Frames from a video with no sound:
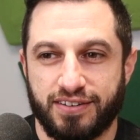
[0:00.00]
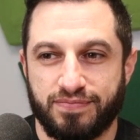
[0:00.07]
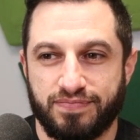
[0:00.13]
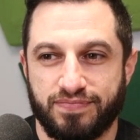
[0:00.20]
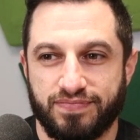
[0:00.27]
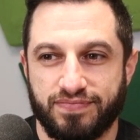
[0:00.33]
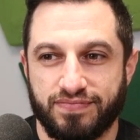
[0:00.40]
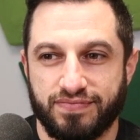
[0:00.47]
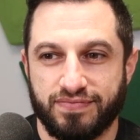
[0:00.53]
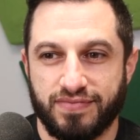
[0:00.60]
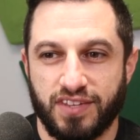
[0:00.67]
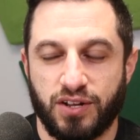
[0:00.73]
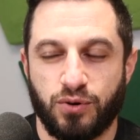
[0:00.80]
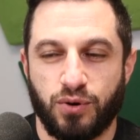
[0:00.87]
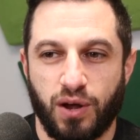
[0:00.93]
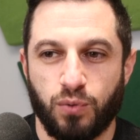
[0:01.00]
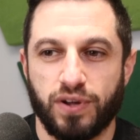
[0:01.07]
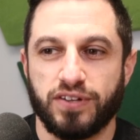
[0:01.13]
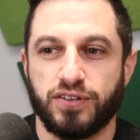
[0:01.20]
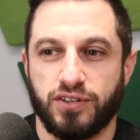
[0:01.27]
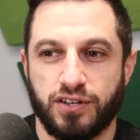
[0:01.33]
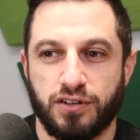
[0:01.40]
um, you know how
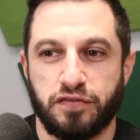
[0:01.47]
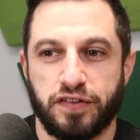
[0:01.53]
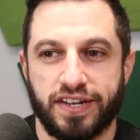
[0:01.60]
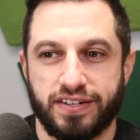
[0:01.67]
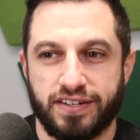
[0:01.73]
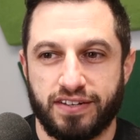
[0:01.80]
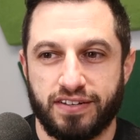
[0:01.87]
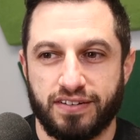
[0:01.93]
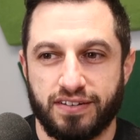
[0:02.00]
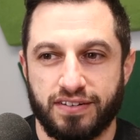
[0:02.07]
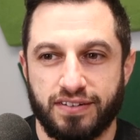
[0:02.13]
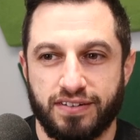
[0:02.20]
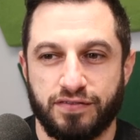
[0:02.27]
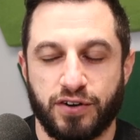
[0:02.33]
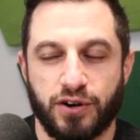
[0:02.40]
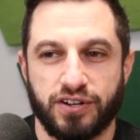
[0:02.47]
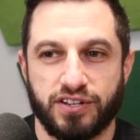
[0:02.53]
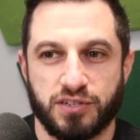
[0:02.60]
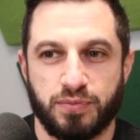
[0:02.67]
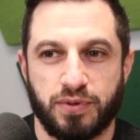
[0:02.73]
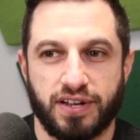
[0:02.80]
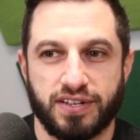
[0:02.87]
well you could defend in in
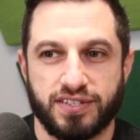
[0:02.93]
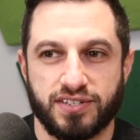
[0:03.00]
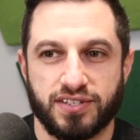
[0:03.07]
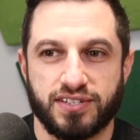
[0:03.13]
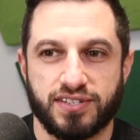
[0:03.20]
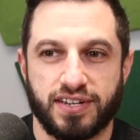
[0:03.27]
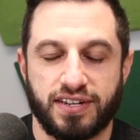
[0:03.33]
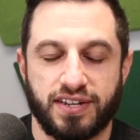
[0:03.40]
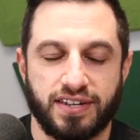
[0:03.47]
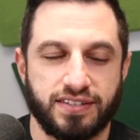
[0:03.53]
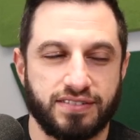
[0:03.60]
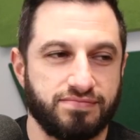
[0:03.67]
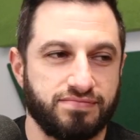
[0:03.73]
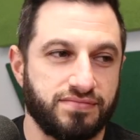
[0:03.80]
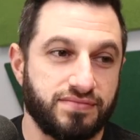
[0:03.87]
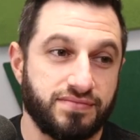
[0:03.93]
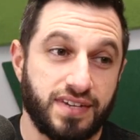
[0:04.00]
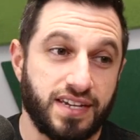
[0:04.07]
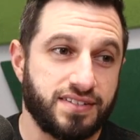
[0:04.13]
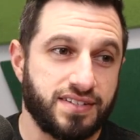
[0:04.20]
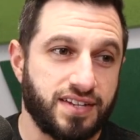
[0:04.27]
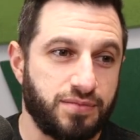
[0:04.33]
various spots because I, I
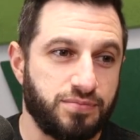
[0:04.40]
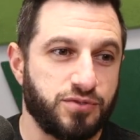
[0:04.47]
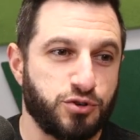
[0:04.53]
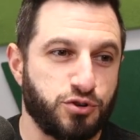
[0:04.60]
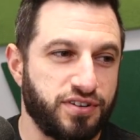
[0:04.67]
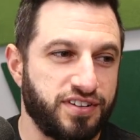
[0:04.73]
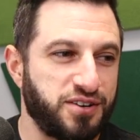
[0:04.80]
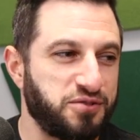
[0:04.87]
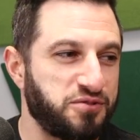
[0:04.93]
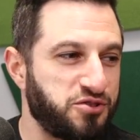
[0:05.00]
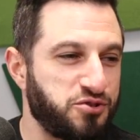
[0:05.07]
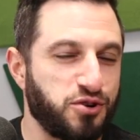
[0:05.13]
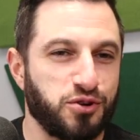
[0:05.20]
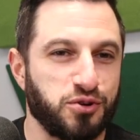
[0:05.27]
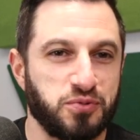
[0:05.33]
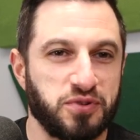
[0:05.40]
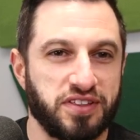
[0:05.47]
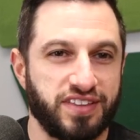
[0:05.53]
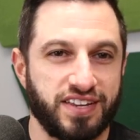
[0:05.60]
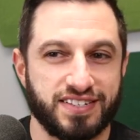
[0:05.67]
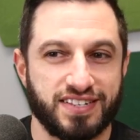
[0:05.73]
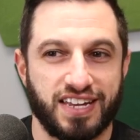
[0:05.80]
at the time, you know, struggled
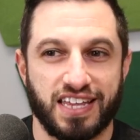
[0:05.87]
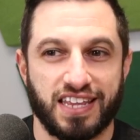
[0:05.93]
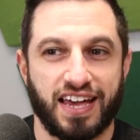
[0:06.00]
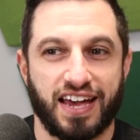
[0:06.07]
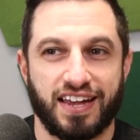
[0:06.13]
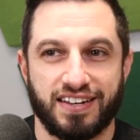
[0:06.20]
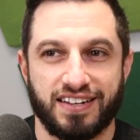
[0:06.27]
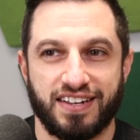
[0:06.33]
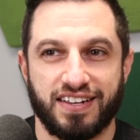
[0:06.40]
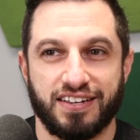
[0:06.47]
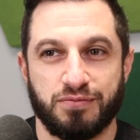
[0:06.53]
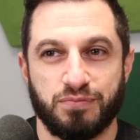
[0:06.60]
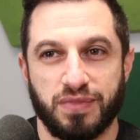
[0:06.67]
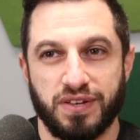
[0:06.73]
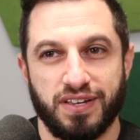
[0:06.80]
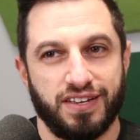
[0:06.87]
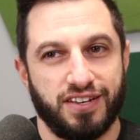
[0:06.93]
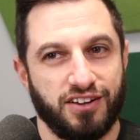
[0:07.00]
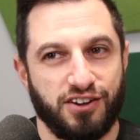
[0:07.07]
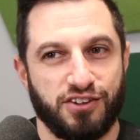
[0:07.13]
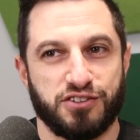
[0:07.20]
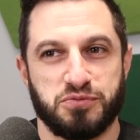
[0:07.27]
with things like that, like
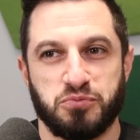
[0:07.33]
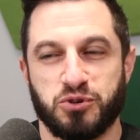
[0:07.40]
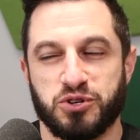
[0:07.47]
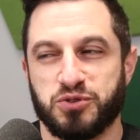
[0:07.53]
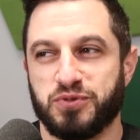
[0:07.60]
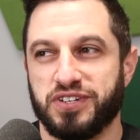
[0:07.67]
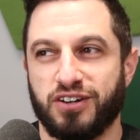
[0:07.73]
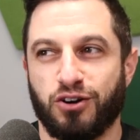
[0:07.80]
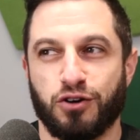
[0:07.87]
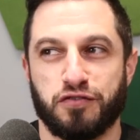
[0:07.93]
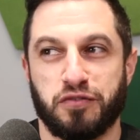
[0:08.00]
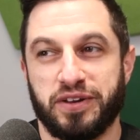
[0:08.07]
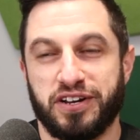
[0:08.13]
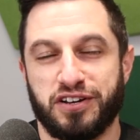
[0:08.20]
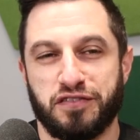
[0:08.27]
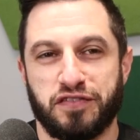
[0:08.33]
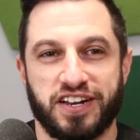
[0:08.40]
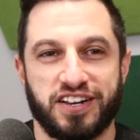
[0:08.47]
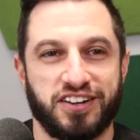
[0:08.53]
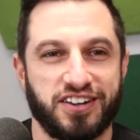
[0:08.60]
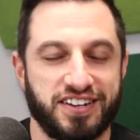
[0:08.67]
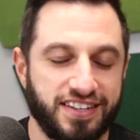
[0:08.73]
oh, this board's really hard for me to
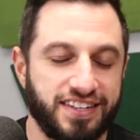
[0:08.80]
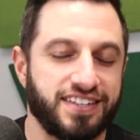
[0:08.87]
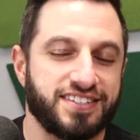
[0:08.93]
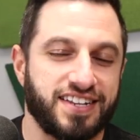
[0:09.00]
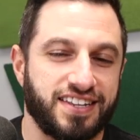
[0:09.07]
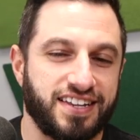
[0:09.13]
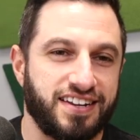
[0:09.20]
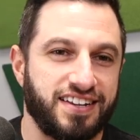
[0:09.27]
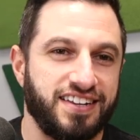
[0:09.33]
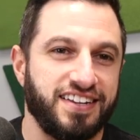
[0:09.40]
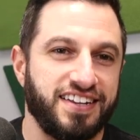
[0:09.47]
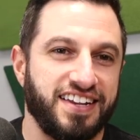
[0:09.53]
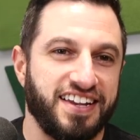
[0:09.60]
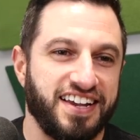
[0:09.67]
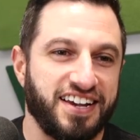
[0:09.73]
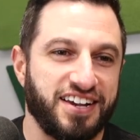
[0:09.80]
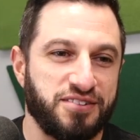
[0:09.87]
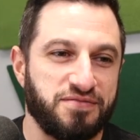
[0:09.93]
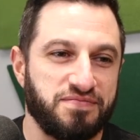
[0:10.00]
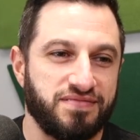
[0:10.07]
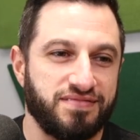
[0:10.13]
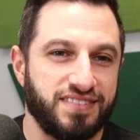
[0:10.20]
defend on, things like that.
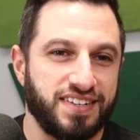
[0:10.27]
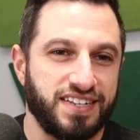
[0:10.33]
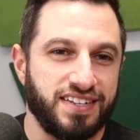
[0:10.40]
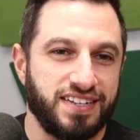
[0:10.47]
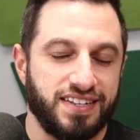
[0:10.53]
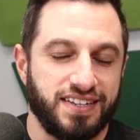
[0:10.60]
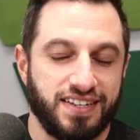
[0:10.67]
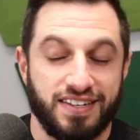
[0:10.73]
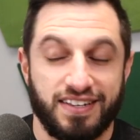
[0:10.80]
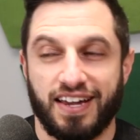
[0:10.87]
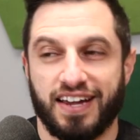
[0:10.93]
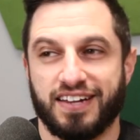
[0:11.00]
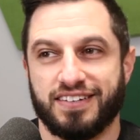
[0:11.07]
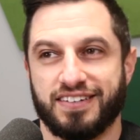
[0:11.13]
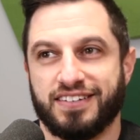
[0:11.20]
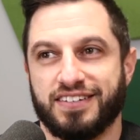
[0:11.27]
Um, mm. Yeah.